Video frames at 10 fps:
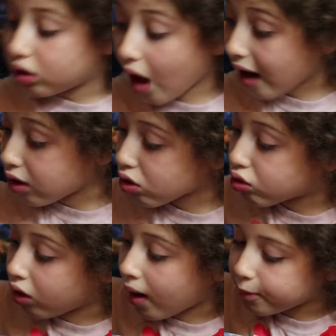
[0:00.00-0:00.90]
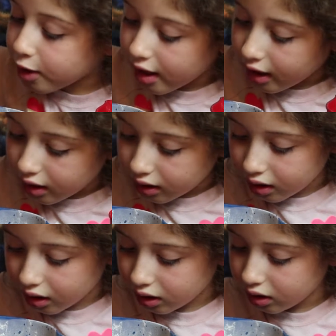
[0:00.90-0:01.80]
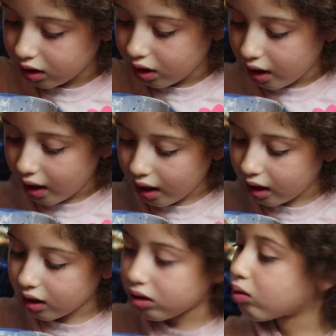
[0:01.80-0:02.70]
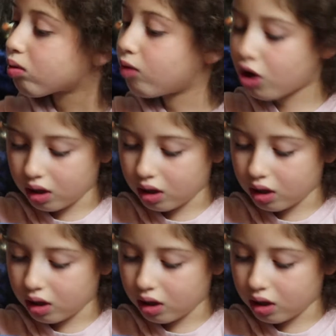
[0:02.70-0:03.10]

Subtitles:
I just dropped a seed. And then there's more.